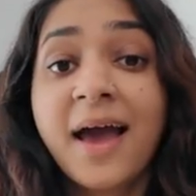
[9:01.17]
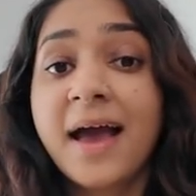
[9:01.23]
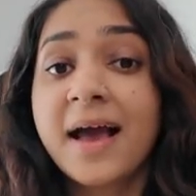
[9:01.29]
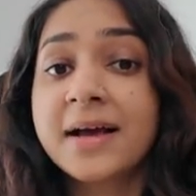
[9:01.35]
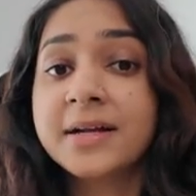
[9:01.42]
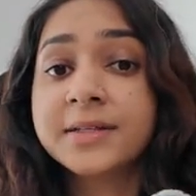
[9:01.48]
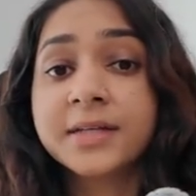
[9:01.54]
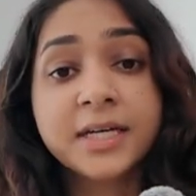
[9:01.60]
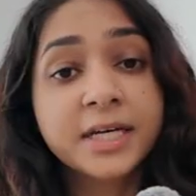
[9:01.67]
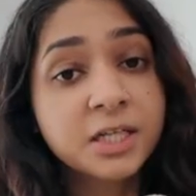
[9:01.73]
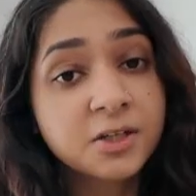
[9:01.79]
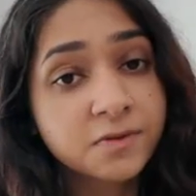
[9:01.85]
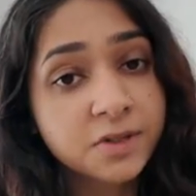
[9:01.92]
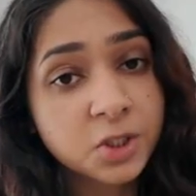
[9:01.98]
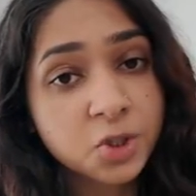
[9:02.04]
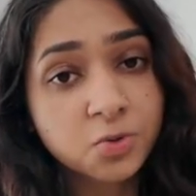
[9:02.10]
and
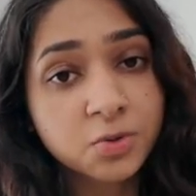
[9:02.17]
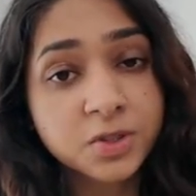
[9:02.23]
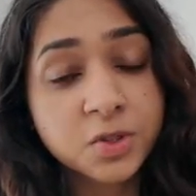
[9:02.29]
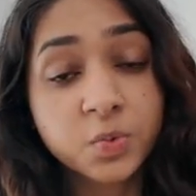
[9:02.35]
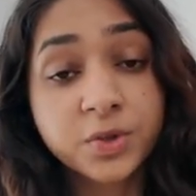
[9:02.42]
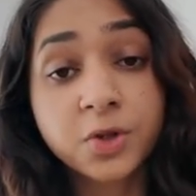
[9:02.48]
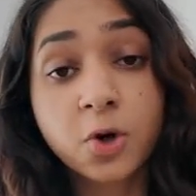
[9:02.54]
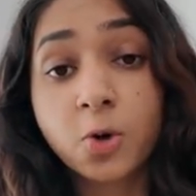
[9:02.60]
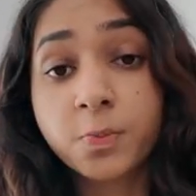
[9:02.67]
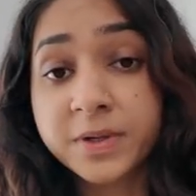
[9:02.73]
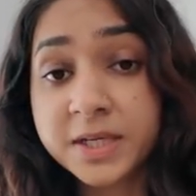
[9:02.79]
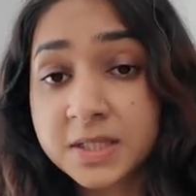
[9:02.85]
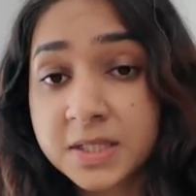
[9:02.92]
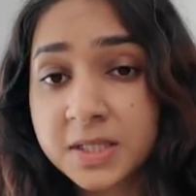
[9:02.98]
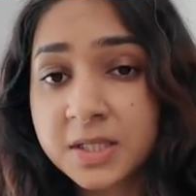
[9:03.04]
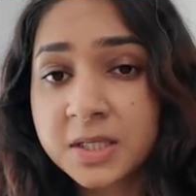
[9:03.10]
individuals with
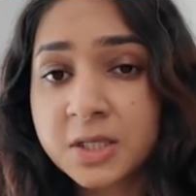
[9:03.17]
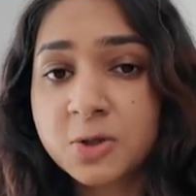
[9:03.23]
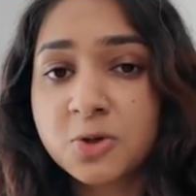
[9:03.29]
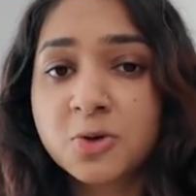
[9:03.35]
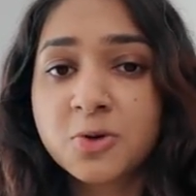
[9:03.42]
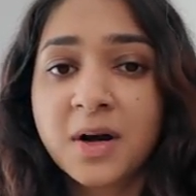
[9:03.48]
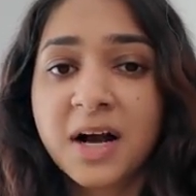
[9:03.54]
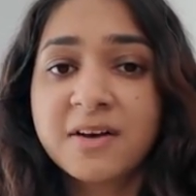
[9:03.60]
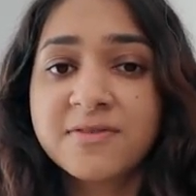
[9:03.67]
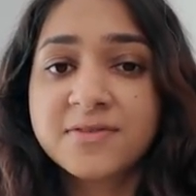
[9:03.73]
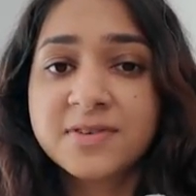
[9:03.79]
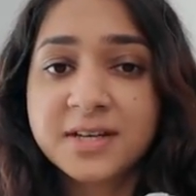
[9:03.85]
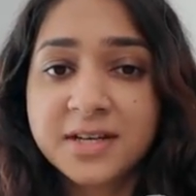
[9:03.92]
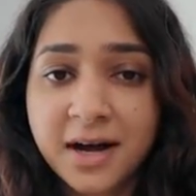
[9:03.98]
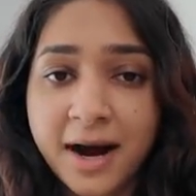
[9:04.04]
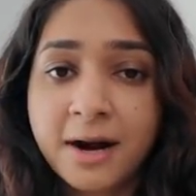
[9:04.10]
obesity who have
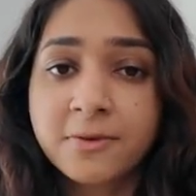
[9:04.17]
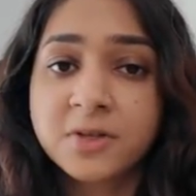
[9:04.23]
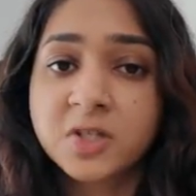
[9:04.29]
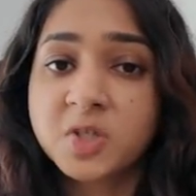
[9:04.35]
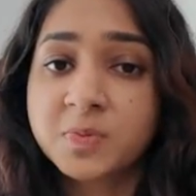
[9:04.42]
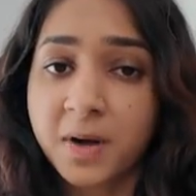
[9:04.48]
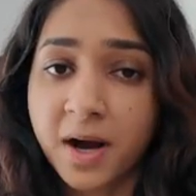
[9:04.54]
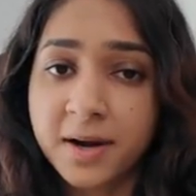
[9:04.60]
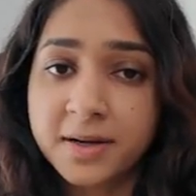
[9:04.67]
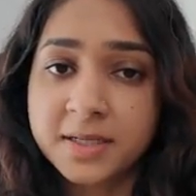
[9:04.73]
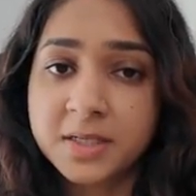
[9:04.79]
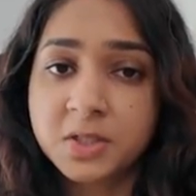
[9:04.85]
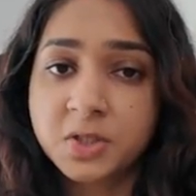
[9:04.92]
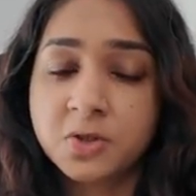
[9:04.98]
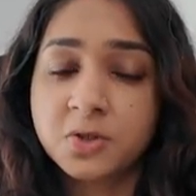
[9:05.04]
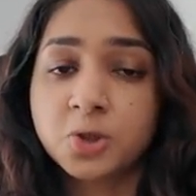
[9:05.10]
not
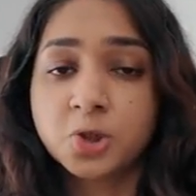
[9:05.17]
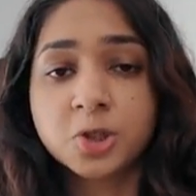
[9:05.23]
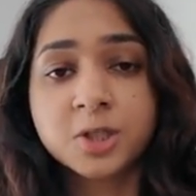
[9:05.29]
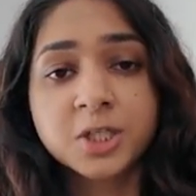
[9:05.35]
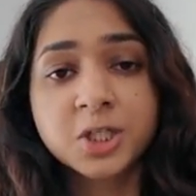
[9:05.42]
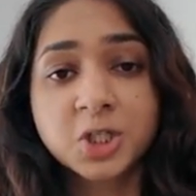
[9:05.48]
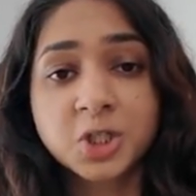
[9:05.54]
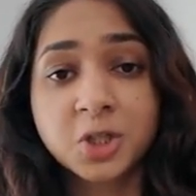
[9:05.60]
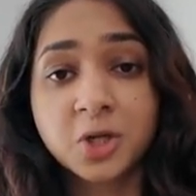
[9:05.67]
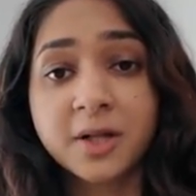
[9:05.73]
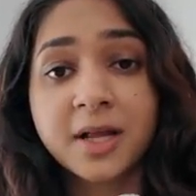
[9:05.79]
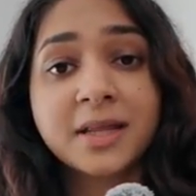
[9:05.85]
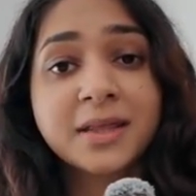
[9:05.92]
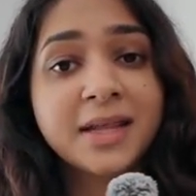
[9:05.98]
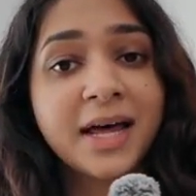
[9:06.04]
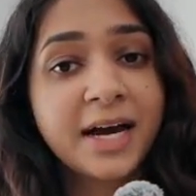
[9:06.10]
responded to traditional
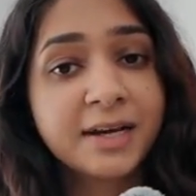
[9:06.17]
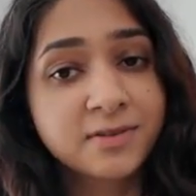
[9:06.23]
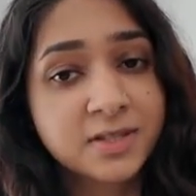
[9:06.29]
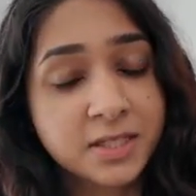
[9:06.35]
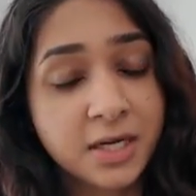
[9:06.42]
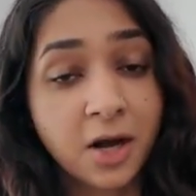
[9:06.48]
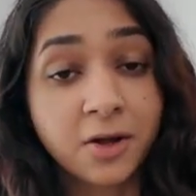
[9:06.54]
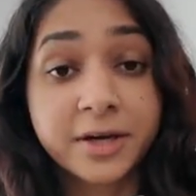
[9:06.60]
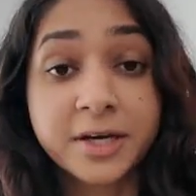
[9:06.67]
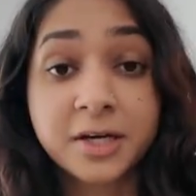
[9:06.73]
lifestyle